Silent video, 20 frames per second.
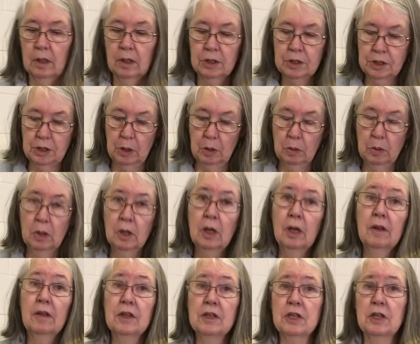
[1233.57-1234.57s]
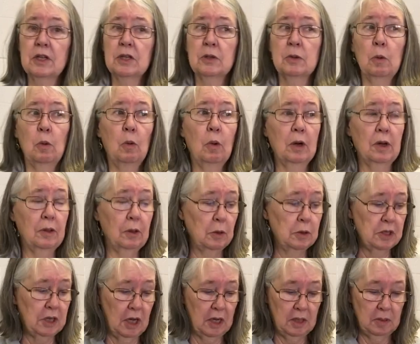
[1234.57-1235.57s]
So this is one of
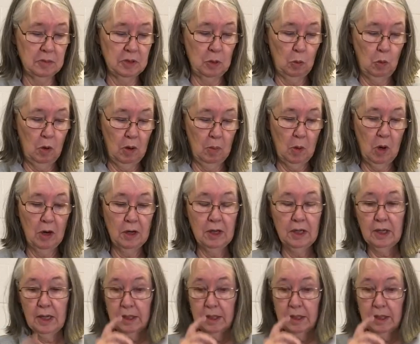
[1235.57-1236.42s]
those items at Walmart.